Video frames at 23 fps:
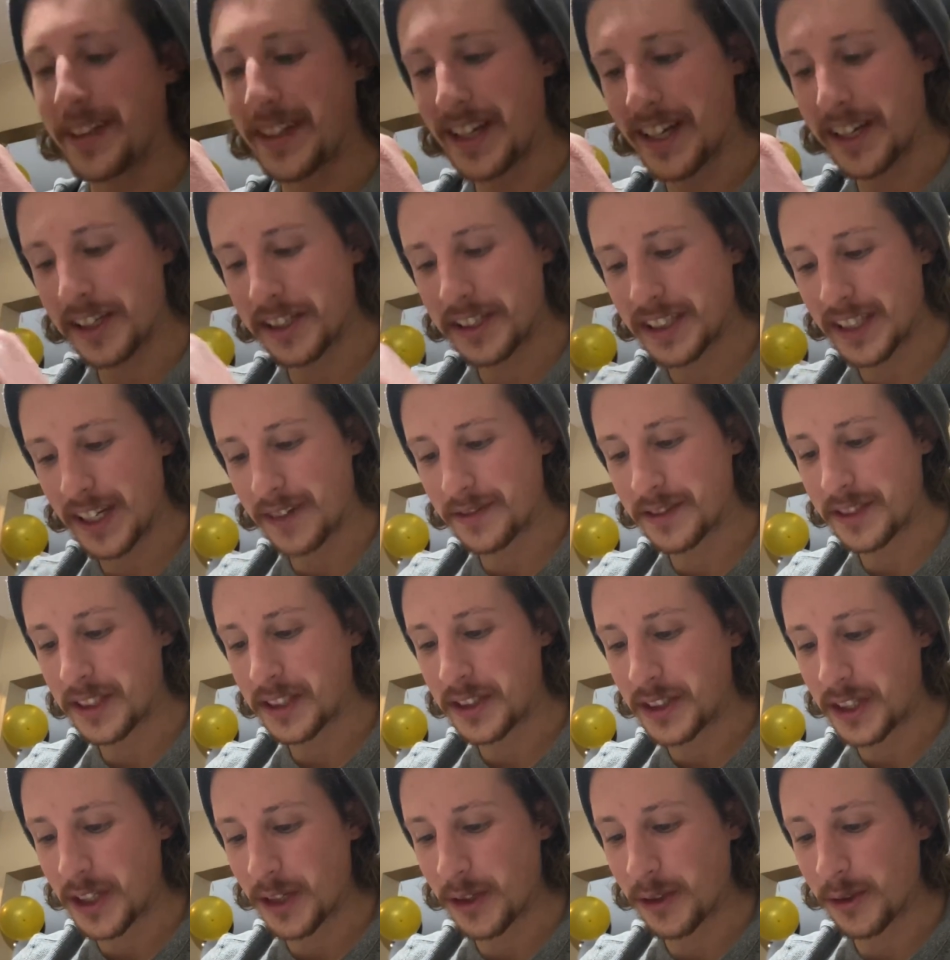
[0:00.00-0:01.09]
got ourselves a
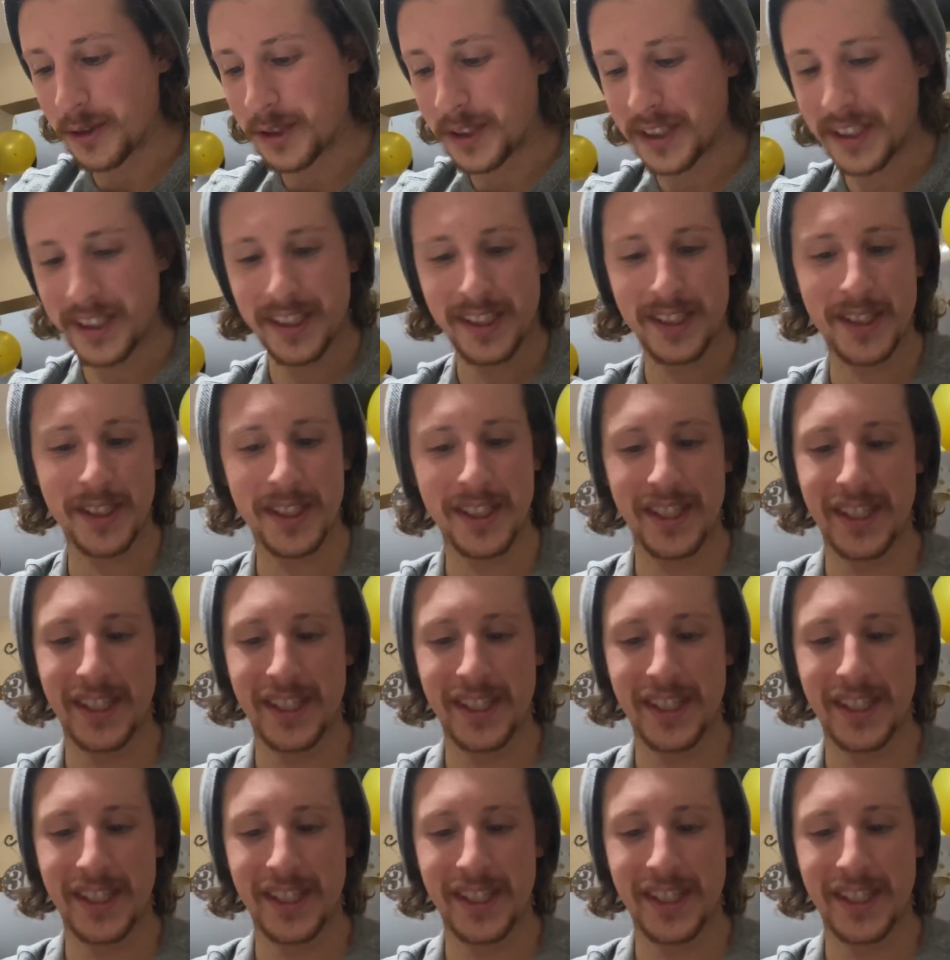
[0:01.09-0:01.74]
deuce.